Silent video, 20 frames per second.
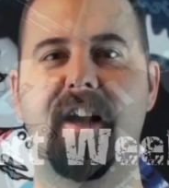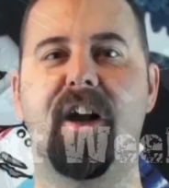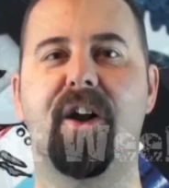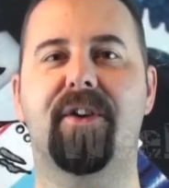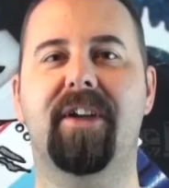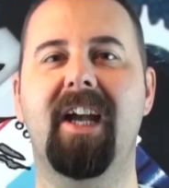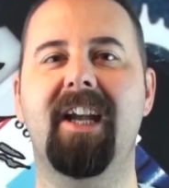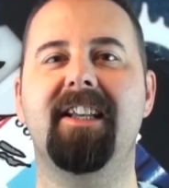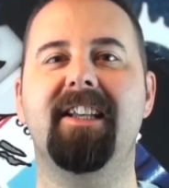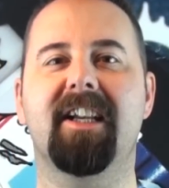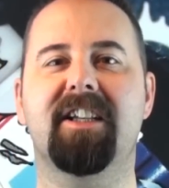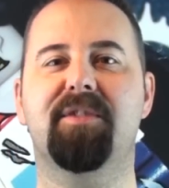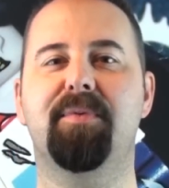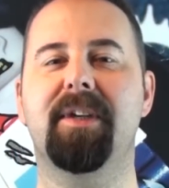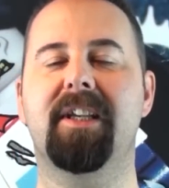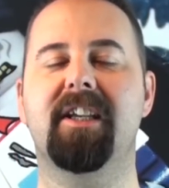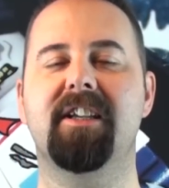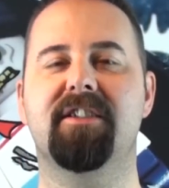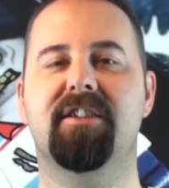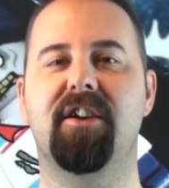Okay, next
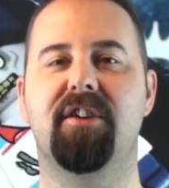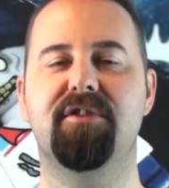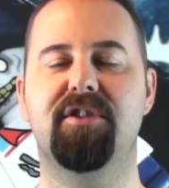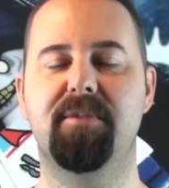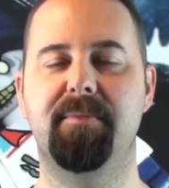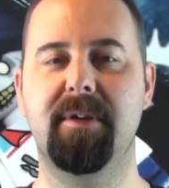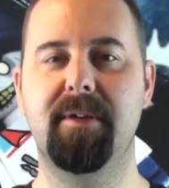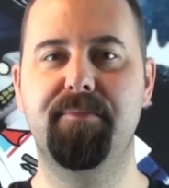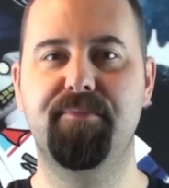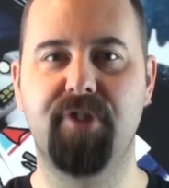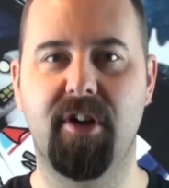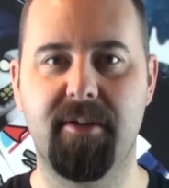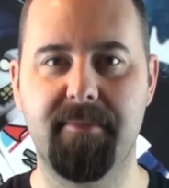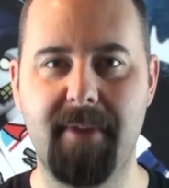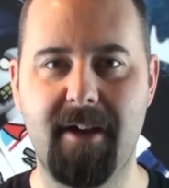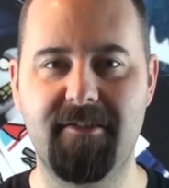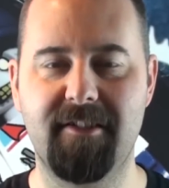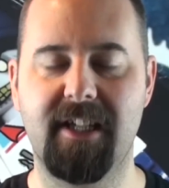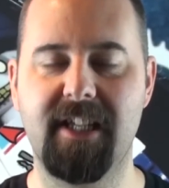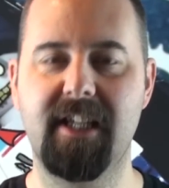week is going to be
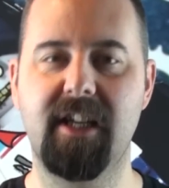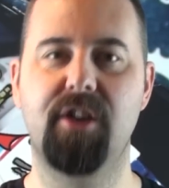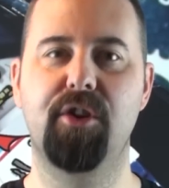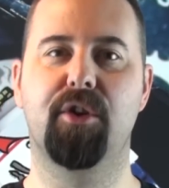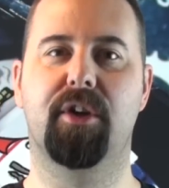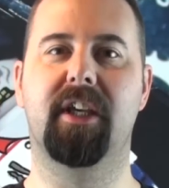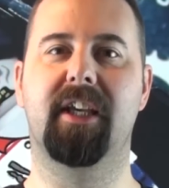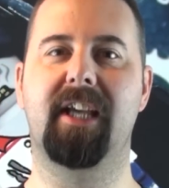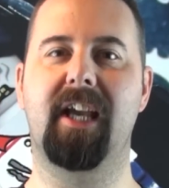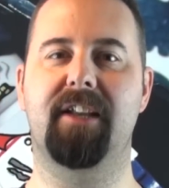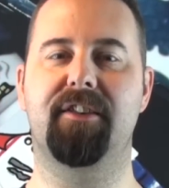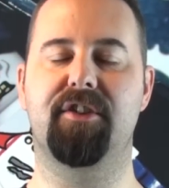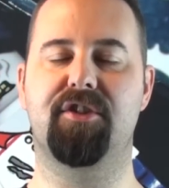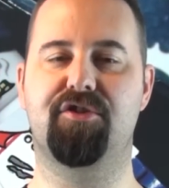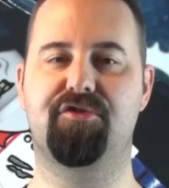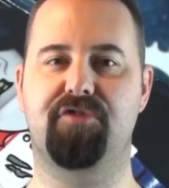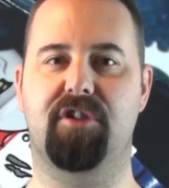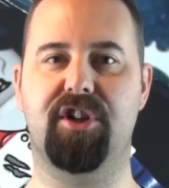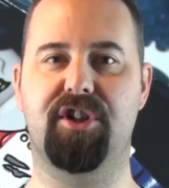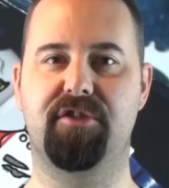primarily looking at the
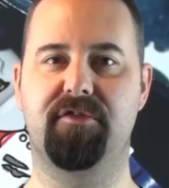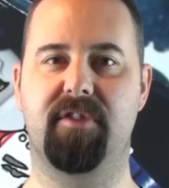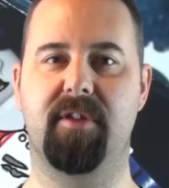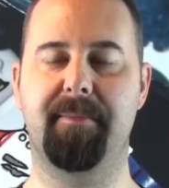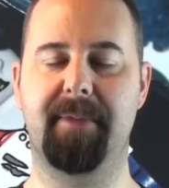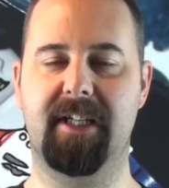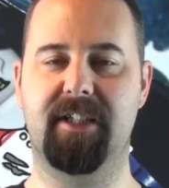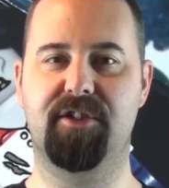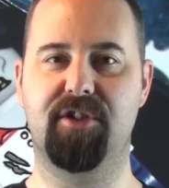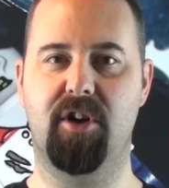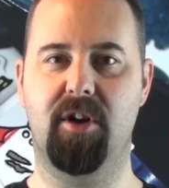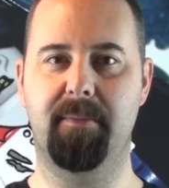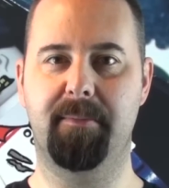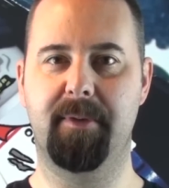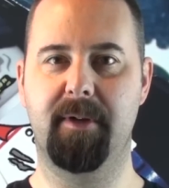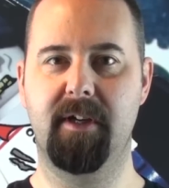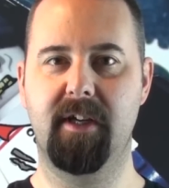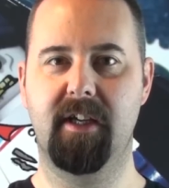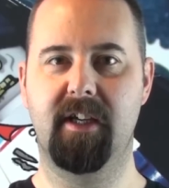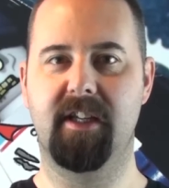structure of the big top.
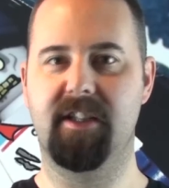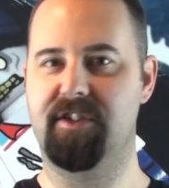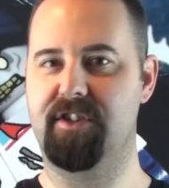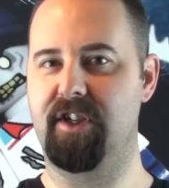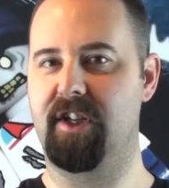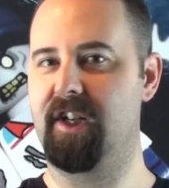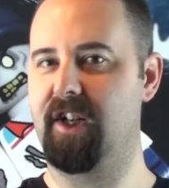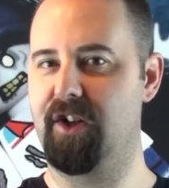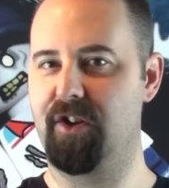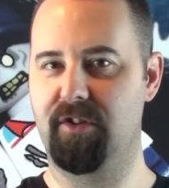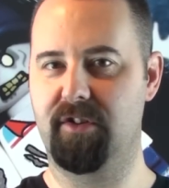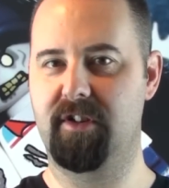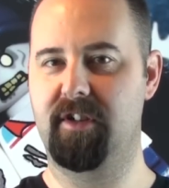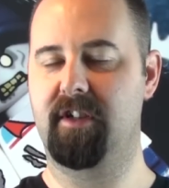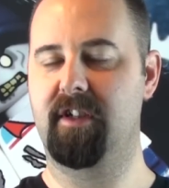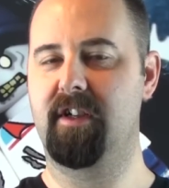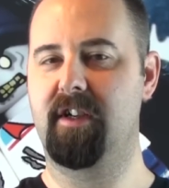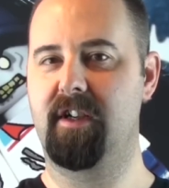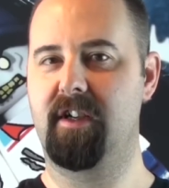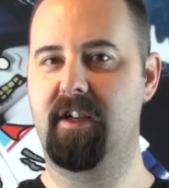It's going to look
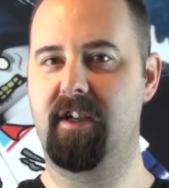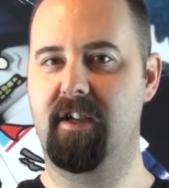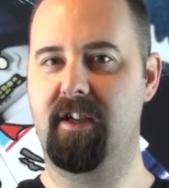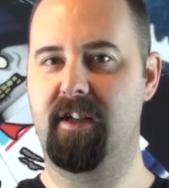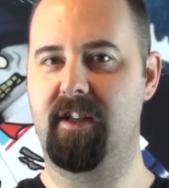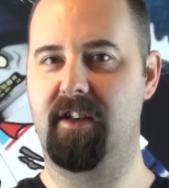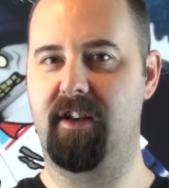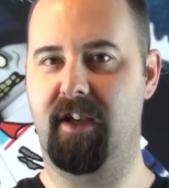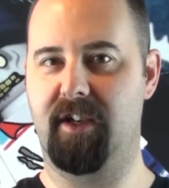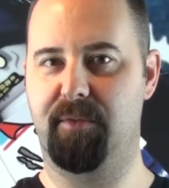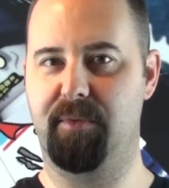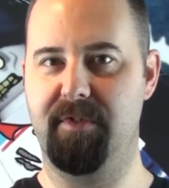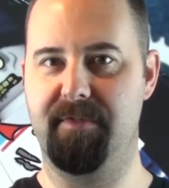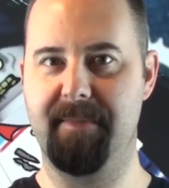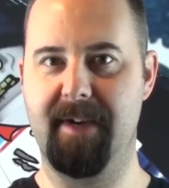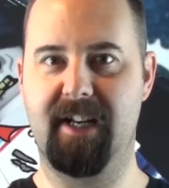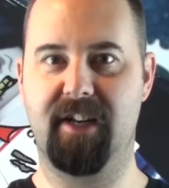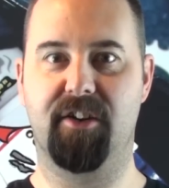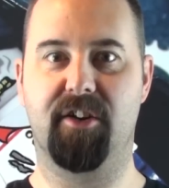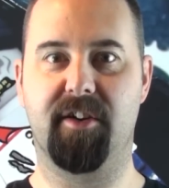like we've
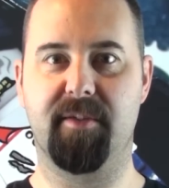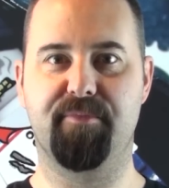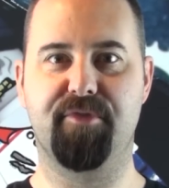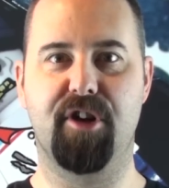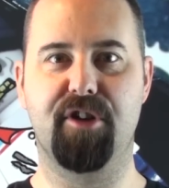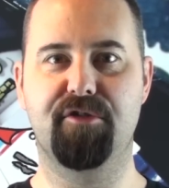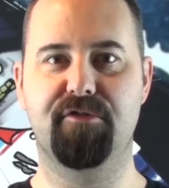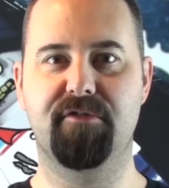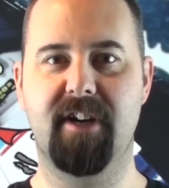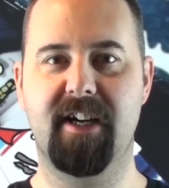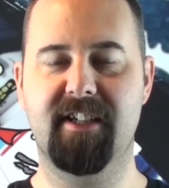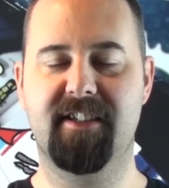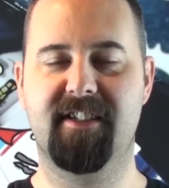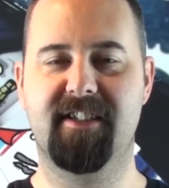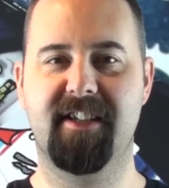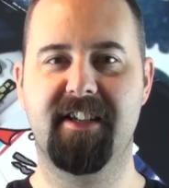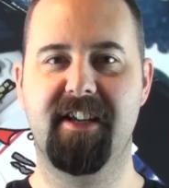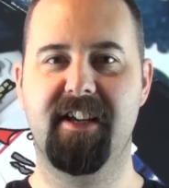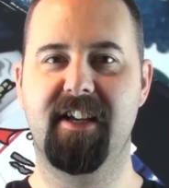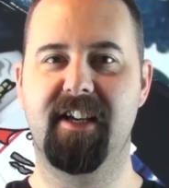made a lot of
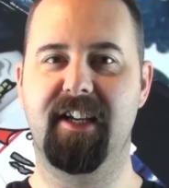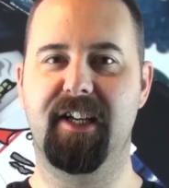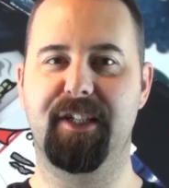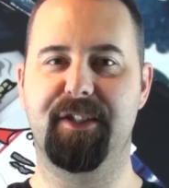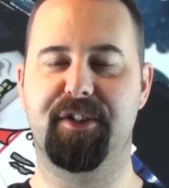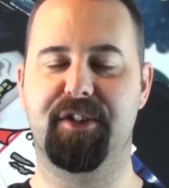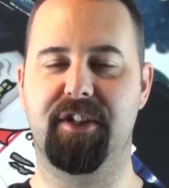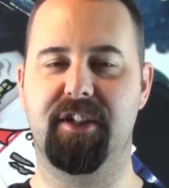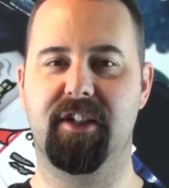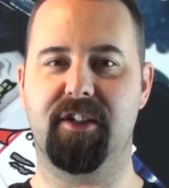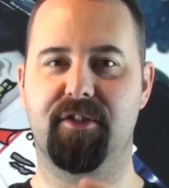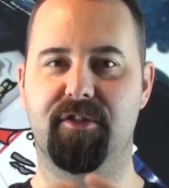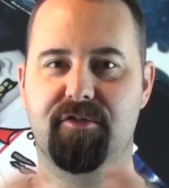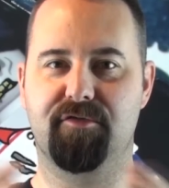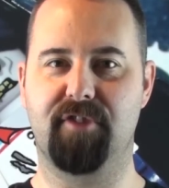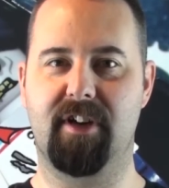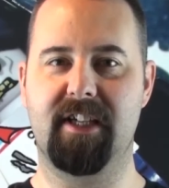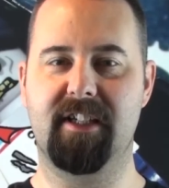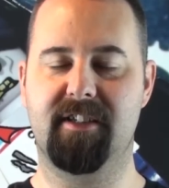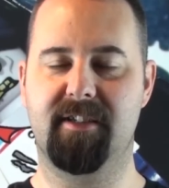progress. It's going to look
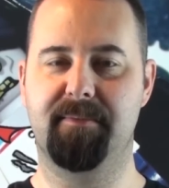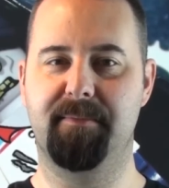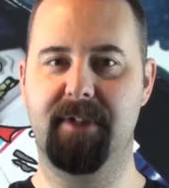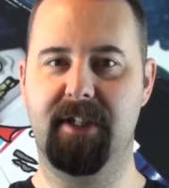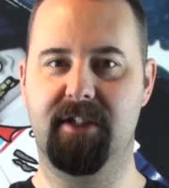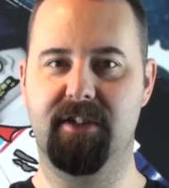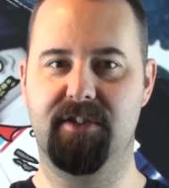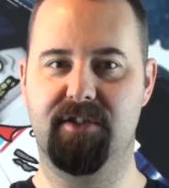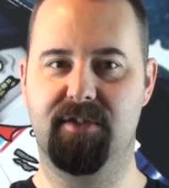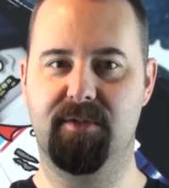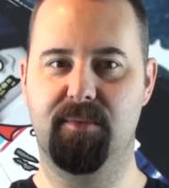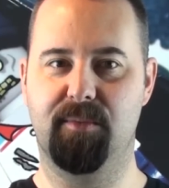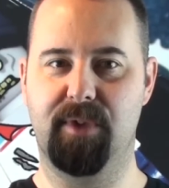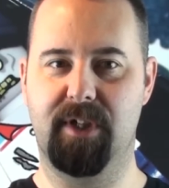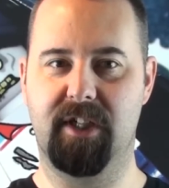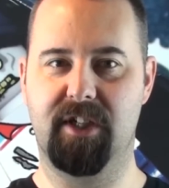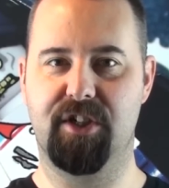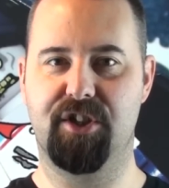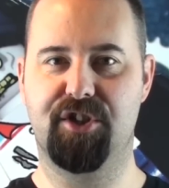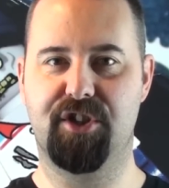great because we're
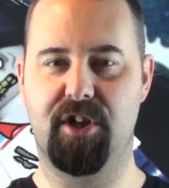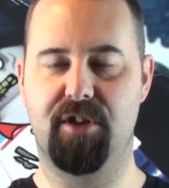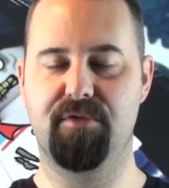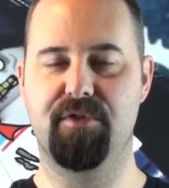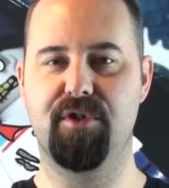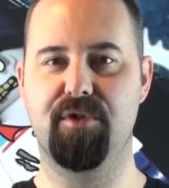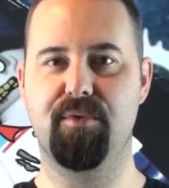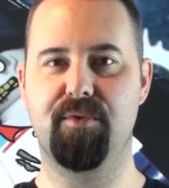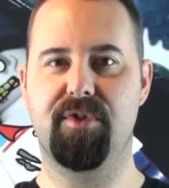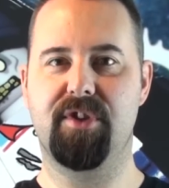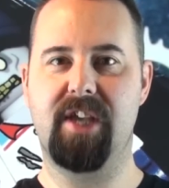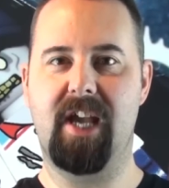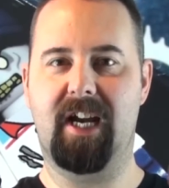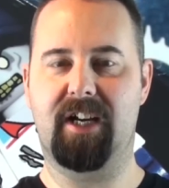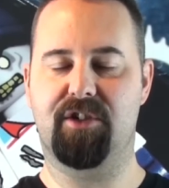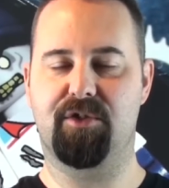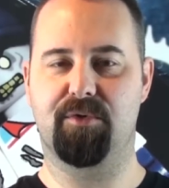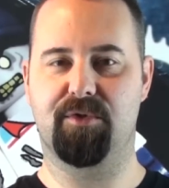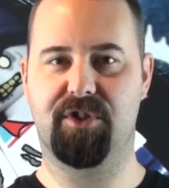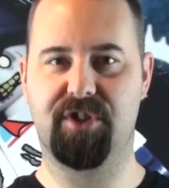going to show you the
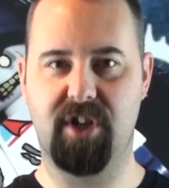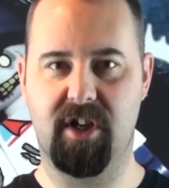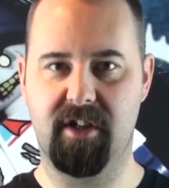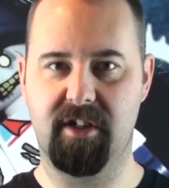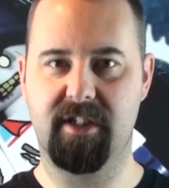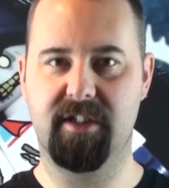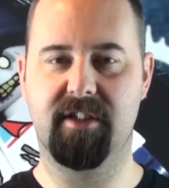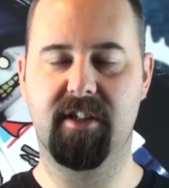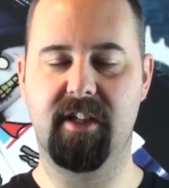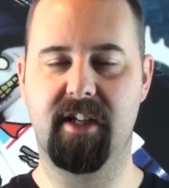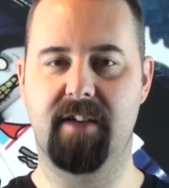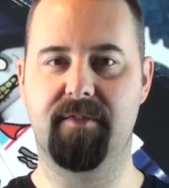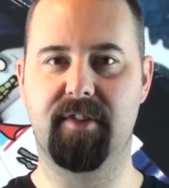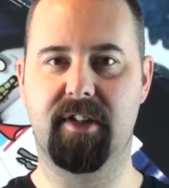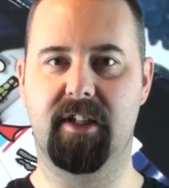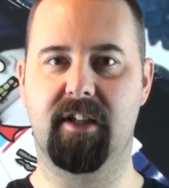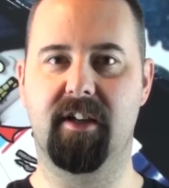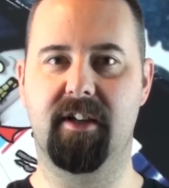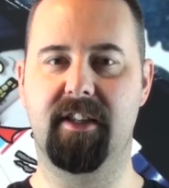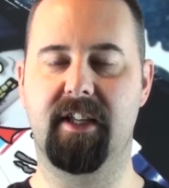actual size and
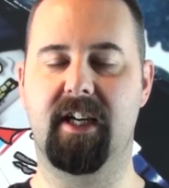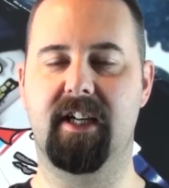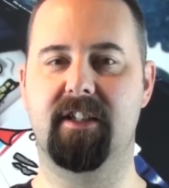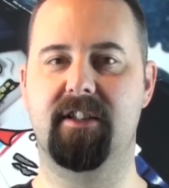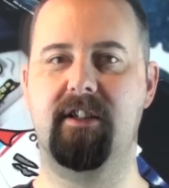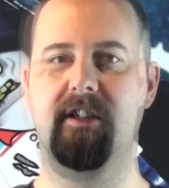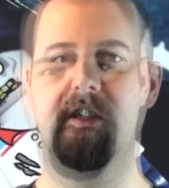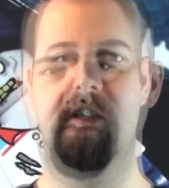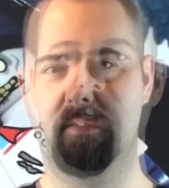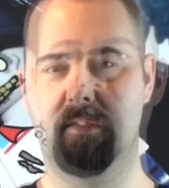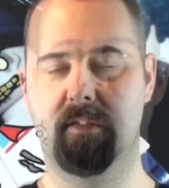everything like that.